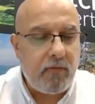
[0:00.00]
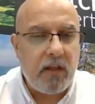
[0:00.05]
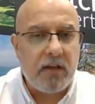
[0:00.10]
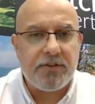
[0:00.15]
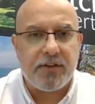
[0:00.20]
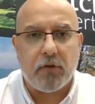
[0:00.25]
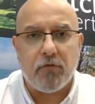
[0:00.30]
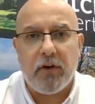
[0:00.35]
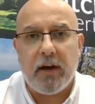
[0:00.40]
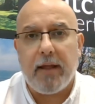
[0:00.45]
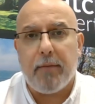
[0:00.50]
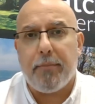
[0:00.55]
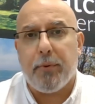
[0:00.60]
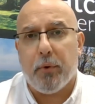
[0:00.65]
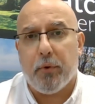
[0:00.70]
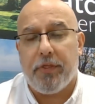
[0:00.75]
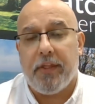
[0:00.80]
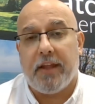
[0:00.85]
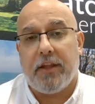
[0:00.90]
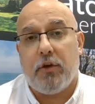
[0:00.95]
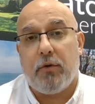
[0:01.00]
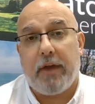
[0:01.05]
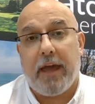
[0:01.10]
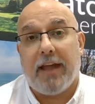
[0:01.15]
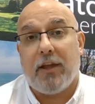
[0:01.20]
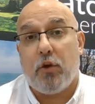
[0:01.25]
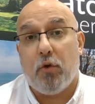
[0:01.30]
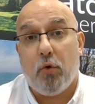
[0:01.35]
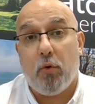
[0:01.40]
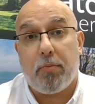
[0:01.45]
So really important that you
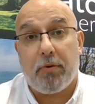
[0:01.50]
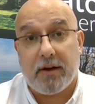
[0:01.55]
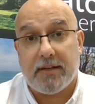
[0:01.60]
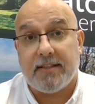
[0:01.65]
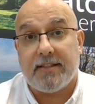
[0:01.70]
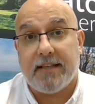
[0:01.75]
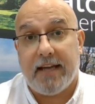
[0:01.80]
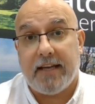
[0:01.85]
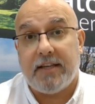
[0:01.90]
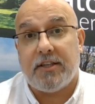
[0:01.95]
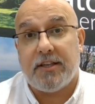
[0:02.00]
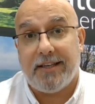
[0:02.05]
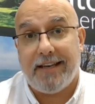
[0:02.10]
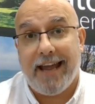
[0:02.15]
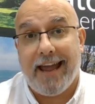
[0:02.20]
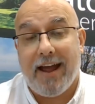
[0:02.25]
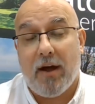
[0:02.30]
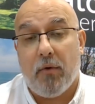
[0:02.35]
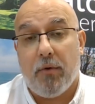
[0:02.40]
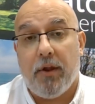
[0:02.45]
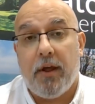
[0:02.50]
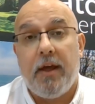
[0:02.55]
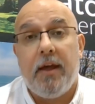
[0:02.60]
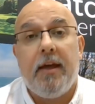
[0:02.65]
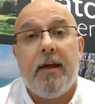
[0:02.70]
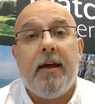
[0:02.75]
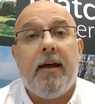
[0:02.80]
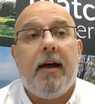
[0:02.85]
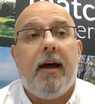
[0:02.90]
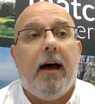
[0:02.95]
get your presentation down.
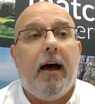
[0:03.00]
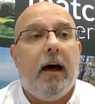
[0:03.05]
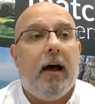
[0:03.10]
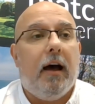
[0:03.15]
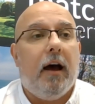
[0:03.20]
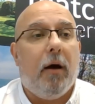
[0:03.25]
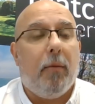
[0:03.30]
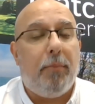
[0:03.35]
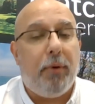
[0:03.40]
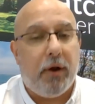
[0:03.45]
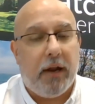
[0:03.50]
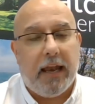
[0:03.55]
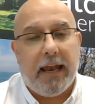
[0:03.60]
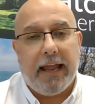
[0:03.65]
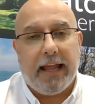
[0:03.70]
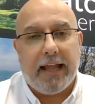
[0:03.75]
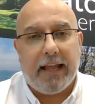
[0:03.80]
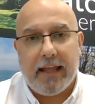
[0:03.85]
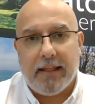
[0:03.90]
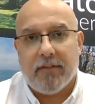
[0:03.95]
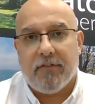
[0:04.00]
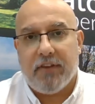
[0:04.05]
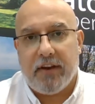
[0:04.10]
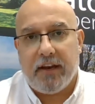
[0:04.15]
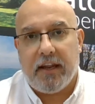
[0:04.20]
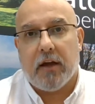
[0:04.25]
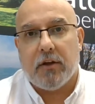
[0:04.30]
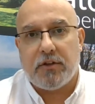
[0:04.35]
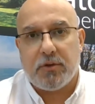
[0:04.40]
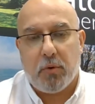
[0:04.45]
I'll put a link in the
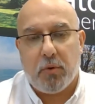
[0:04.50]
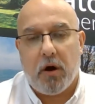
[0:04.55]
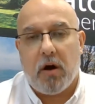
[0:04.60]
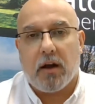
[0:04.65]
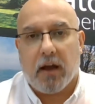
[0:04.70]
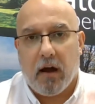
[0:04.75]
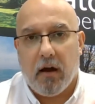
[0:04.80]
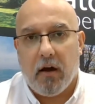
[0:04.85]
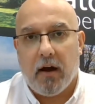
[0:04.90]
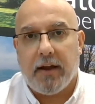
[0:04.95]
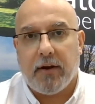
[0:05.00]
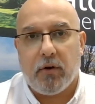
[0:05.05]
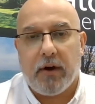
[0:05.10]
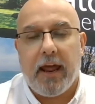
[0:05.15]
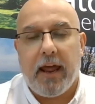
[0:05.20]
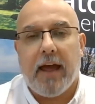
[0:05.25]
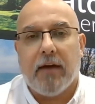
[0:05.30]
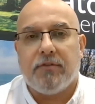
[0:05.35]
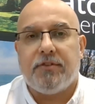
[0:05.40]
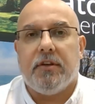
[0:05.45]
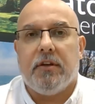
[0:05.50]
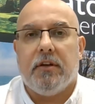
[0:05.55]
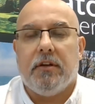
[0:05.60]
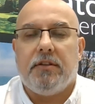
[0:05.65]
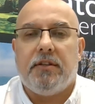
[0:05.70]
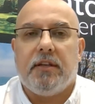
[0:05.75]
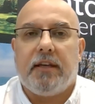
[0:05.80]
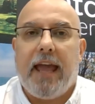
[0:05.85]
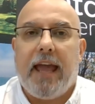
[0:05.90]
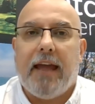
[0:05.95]
video to our guide on how to
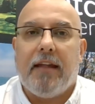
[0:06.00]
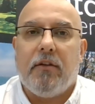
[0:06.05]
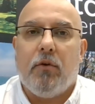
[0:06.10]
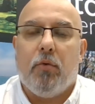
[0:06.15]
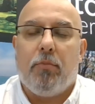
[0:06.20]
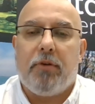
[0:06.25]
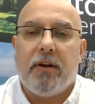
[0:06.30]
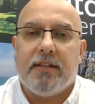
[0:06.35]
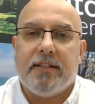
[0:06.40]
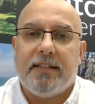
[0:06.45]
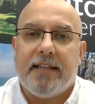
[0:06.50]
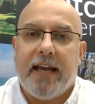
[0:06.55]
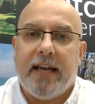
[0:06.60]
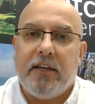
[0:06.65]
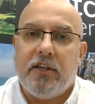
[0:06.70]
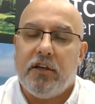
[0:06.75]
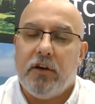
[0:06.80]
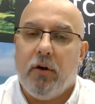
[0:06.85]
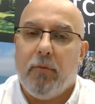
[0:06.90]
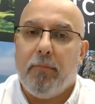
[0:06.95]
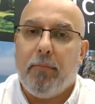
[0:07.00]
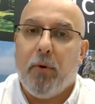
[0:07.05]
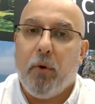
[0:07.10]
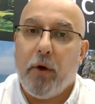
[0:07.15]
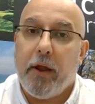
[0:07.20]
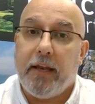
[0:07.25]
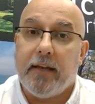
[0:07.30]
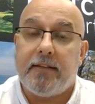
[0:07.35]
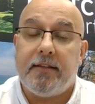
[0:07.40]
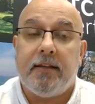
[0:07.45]
get your presentation on
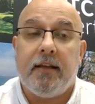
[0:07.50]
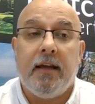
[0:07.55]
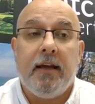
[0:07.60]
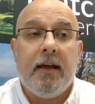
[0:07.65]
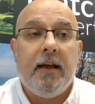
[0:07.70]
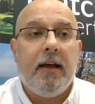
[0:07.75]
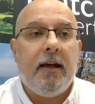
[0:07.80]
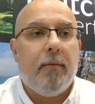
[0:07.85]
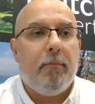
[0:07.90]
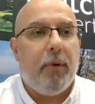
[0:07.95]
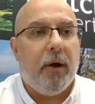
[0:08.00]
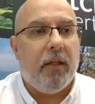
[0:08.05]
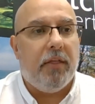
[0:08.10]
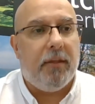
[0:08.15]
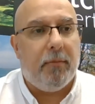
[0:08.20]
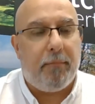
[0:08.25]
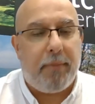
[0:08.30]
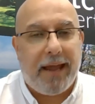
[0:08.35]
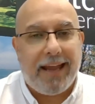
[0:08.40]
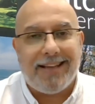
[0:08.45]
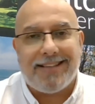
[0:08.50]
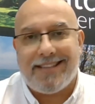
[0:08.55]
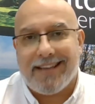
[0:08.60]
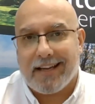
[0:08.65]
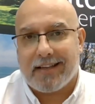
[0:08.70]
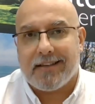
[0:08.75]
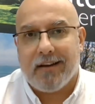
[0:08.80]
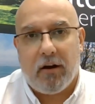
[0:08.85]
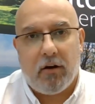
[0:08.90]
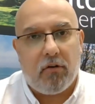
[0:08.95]
point. But the
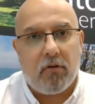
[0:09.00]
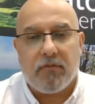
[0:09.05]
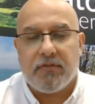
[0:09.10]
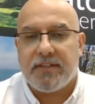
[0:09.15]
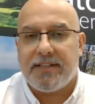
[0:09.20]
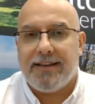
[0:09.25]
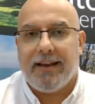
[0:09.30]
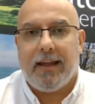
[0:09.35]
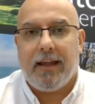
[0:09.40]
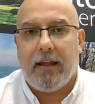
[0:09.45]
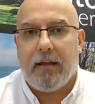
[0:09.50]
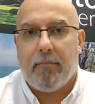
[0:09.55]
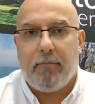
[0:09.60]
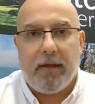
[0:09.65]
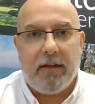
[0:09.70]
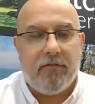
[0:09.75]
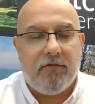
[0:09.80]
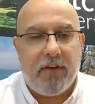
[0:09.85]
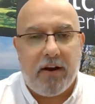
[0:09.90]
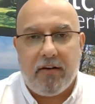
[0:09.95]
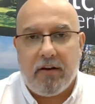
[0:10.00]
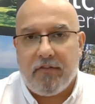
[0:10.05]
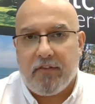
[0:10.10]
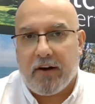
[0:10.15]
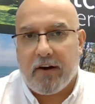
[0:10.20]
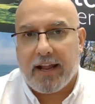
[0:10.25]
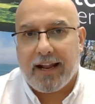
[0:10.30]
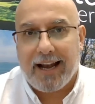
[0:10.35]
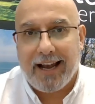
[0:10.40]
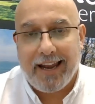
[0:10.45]
basics are, obviously, be very,
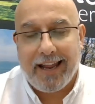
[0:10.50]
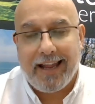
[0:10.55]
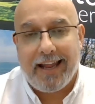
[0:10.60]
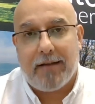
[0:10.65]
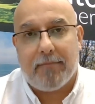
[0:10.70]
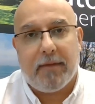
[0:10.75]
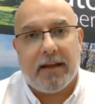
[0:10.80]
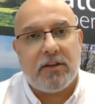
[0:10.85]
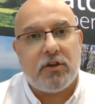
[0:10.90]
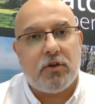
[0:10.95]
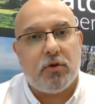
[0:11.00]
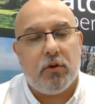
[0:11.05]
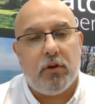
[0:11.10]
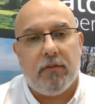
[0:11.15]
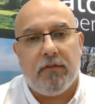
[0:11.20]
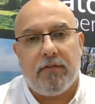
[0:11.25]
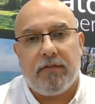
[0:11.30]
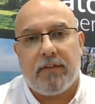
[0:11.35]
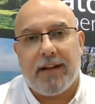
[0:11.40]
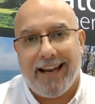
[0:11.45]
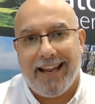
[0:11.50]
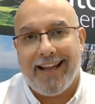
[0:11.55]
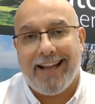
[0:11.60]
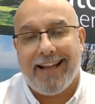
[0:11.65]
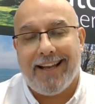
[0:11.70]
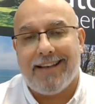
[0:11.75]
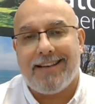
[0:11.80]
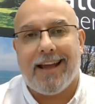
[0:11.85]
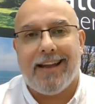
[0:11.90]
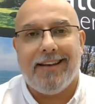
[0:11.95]
very clean. Make sure you've
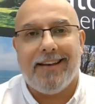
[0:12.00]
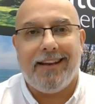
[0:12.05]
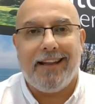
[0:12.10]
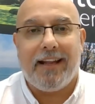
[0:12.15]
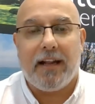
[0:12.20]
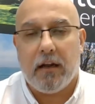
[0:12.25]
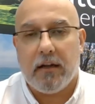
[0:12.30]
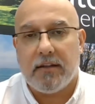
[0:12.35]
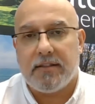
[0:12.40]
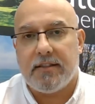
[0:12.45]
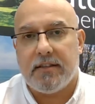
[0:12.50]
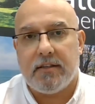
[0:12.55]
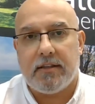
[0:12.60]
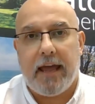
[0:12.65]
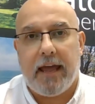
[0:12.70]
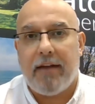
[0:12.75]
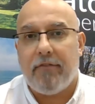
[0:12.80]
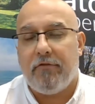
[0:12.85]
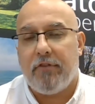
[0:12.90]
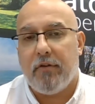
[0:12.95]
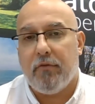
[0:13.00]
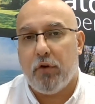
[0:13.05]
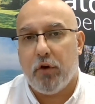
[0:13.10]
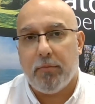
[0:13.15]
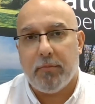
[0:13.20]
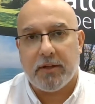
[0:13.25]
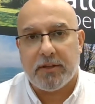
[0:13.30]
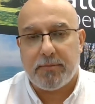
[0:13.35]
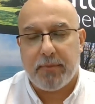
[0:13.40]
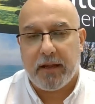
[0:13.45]
cleaned and decluttered every room
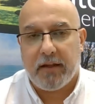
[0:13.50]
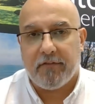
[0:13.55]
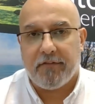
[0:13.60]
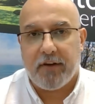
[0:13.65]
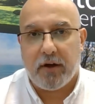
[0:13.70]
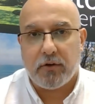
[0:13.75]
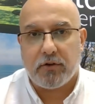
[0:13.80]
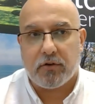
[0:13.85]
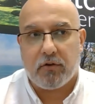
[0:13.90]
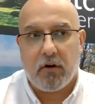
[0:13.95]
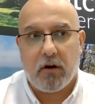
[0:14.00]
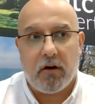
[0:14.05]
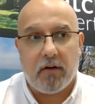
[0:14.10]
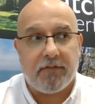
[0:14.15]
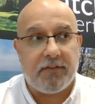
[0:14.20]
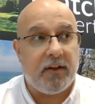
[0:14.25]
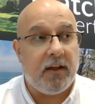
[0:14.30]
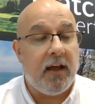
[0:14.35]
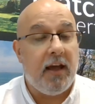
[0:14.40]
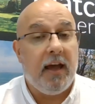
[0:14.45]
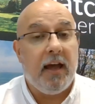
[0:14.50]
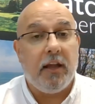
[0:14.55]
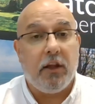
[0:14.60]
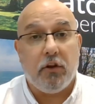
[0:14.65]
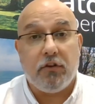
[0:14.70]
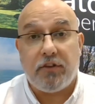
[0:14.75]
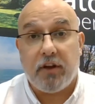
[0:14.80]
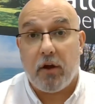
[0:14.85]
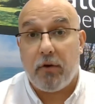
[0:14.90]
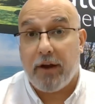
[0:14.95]
that's being photographed.
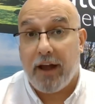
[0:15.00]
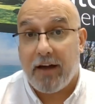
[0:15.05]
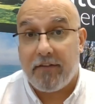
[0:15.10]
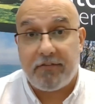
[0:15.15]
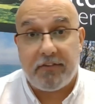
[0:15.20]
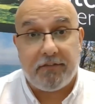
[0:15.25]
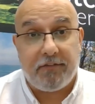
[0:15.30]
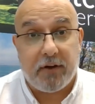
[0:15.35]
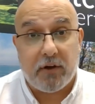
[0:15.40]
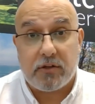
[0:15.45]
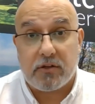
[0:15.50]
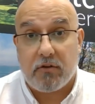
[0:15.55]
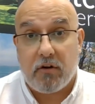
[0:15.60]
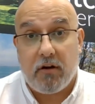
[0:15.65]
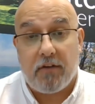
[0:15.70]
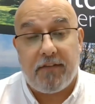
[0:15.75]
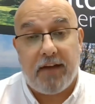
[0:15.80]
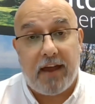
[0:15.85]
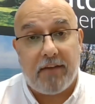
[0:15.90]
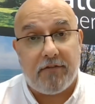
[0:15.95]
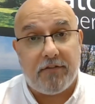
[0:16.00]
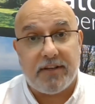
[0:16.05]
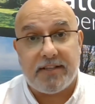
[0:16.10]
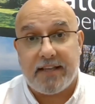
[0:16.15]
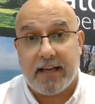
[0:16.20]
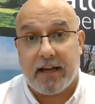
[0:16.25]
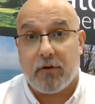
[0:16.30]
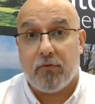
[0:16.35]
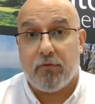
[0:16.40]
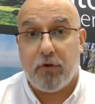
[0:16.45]
You don't have to photograph every
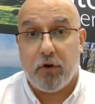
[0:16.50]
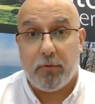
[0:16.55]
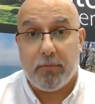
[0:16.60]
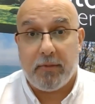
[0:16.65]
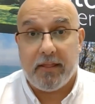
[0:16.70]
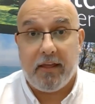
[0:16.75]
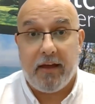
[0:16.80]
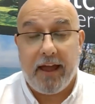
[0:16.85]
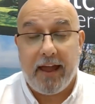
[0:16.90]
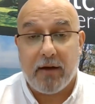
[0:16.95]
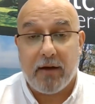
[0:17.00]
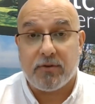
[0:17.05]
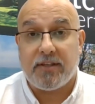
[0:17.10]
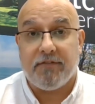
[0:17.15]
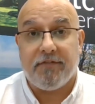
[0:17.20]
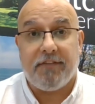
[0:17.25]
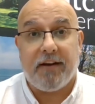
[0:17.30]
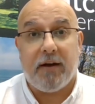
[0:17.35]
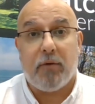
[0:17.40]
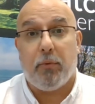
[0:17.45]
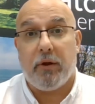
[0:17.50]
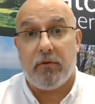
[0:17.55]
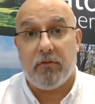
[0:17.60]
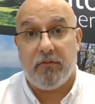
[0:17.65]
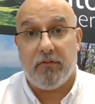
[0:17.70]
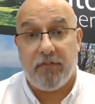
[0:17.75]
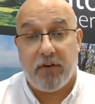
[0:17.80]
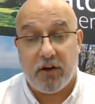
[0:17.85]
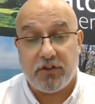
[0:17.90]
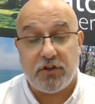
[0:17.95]
single room in the house. In fact, we'd
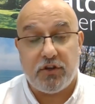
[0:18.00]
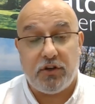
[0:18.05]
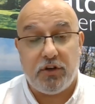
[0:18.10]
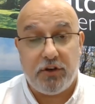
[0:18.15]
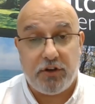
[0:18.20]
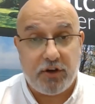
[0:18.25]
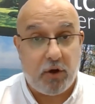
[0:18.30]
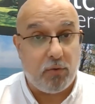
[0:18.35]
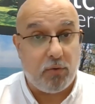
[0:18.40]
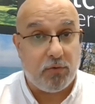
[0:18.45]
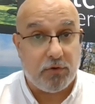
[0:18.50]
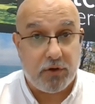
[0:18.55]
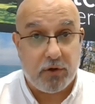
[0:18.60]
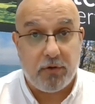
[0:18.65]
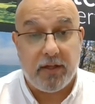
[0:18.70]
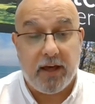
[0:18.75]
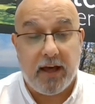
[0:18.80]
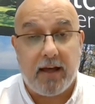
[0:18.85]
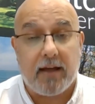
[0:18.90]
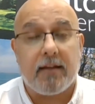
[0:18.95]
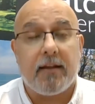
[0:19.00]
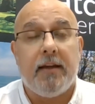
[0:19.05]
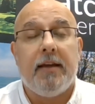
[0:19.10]
advise you don't do that.